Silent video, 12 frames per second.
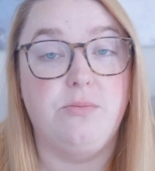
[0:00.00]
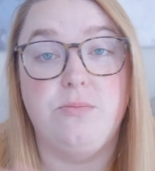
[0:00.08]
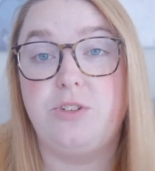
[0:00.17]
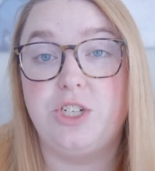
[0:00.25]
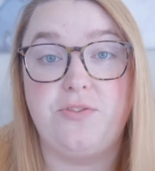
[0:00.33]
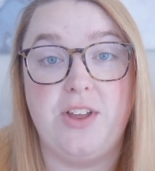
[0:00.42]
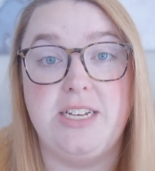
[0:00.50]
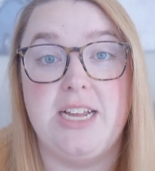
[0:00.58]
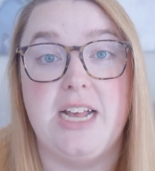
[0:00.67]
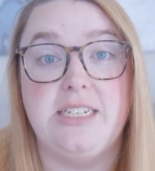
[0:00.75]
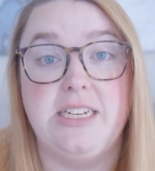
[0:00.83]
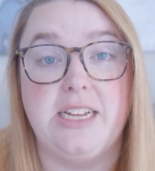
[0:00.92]
just
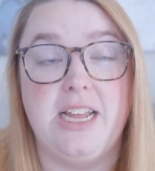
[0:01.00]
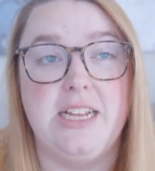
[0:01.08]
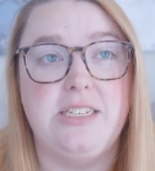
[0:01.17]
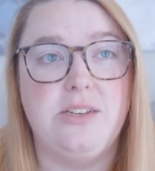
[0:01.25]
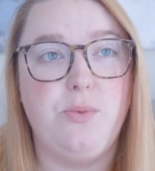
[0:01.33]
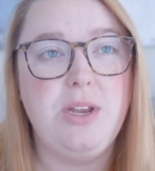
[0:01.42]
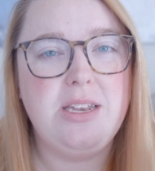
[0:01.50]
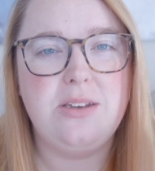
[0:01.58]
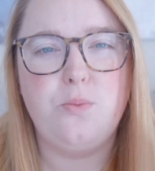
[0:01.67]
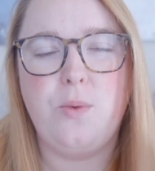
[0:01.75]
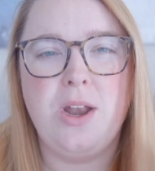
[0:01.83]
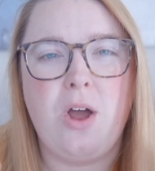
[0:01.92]
fantastic. We
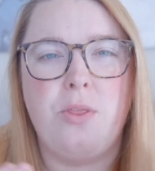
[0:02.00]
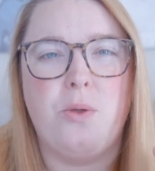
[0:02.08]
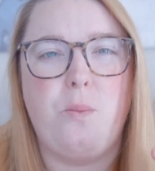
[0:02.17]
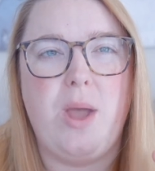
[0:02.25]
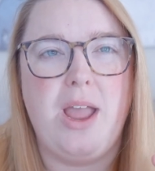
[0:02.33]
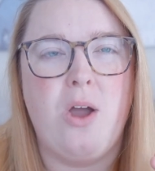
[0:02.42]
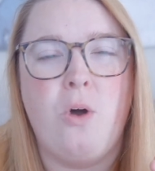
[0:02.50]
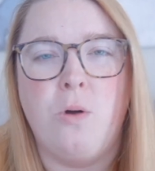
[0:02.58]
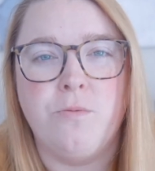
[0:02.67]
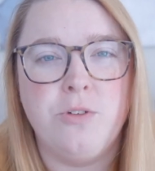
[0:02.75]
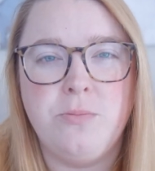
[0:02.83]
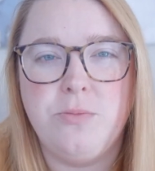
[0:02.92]
went on the way home
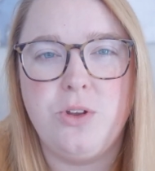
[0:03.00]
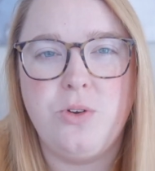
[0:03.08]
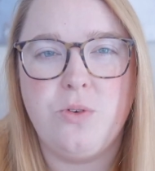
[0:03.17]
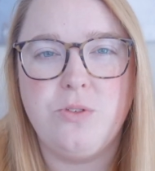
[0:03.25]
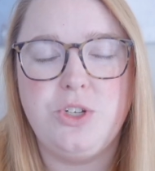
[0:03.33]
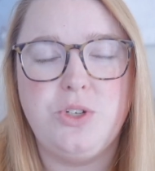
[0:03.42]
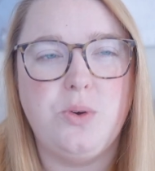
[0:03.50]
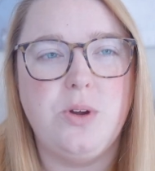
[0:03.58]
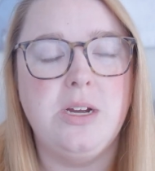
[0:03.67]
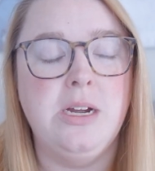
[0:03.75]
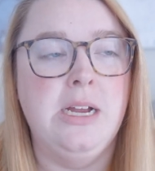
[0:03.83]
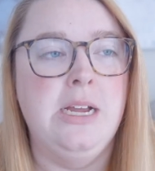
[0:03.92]
from the North
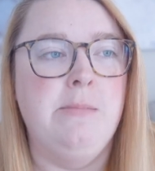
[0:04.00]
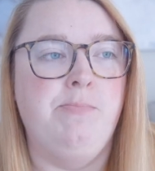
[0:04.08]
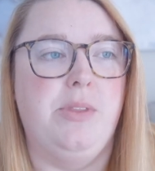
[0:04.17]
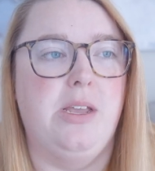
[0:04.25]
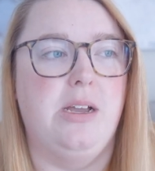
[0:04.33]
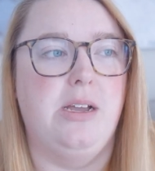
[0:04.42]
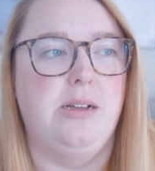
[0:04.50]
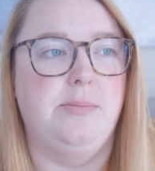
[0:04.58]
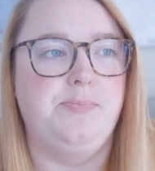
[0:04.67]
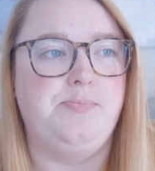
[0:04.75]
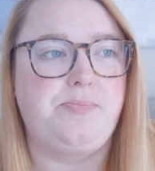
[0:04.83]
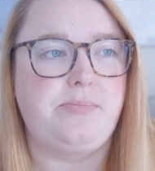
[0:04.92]
Shore.
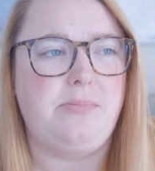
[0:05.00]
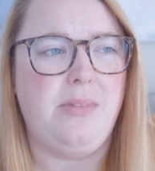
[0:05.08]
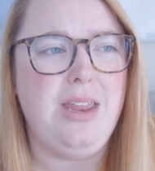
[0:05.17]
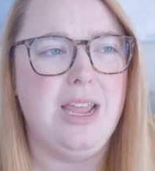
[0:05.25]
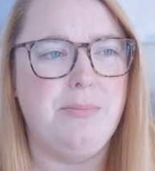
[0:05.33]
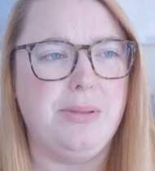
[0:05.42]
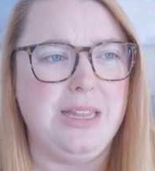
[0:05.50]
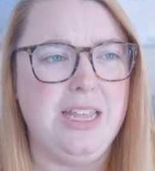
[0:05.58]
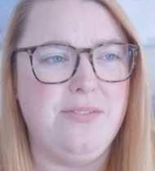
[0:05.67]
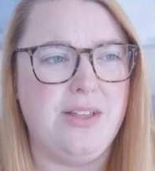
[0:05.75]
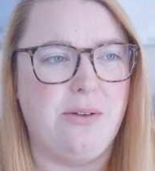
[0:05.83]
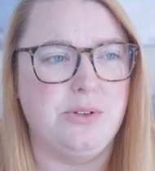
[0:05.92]
I believe
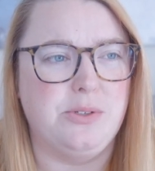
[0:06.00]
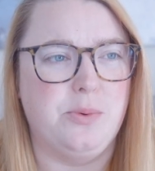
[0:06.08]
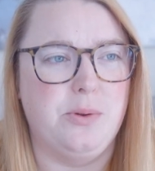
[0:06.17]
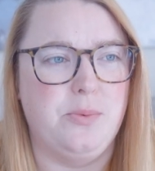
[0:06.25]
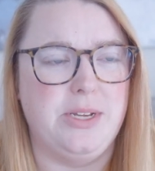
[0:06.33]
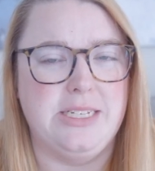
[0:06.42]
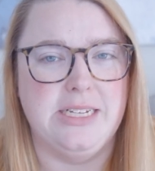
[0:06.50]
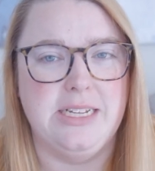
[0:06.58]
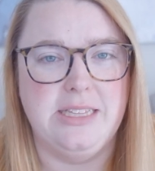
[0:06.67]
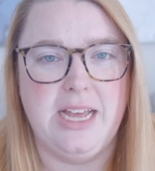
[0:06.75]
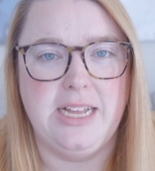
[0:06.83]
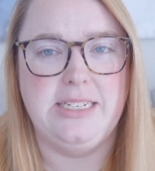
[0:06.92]
that was what we did
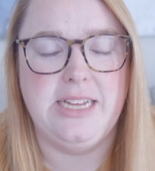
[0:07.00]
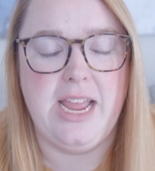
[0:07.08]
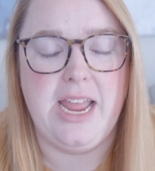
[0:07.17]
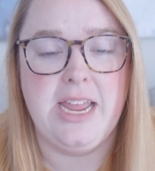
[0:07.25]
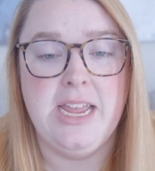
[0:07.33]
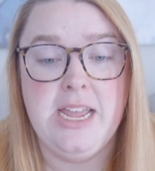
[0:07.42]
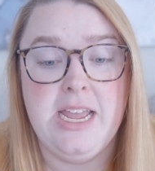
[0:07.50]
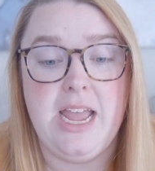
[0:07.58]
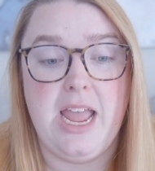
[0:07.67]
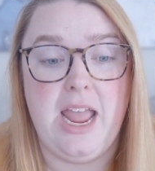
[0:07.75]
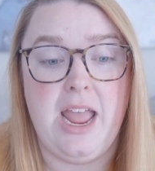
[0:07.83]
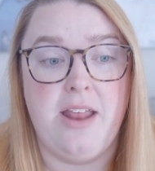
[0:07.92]
that day,
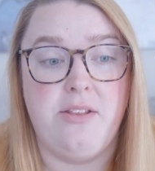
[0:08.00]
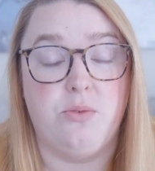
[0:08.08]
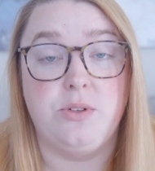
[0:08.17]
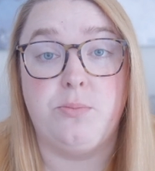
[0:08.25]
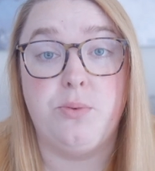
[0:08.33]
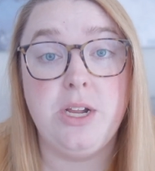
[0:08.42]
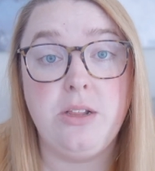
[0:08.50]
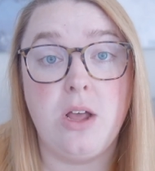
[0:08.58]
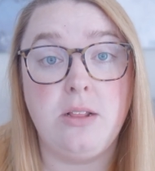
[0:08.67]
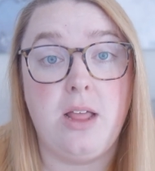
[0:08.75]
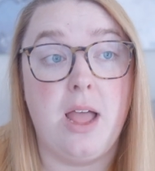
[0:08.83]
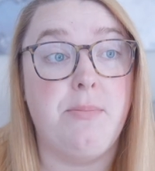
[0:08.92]
and there was a pretty
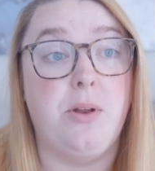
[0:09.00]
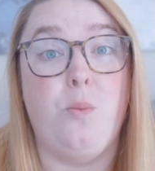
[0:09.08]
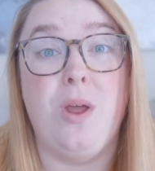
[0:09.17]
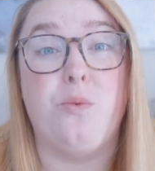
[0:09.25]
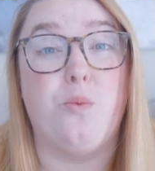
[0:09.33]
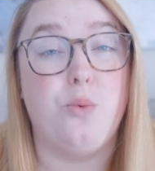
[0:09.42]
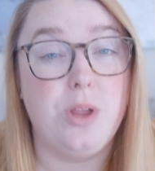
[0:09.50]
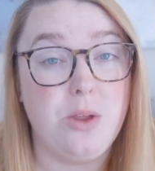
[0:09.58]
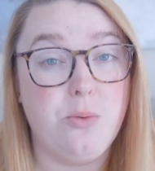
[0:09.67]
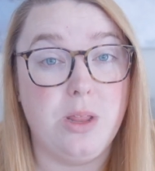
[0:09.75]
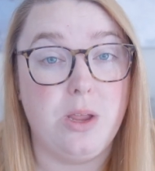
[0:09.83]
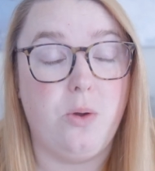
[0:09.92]
long line, but it went really,
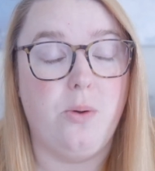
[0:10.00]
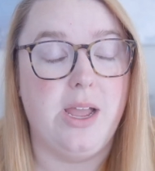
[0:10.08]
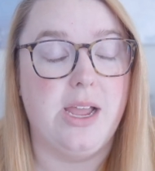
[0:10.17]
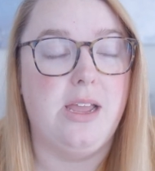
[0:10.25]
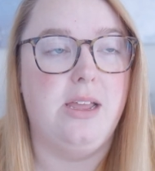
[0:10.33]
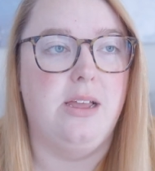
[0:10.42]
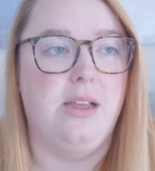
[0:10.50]
really quick.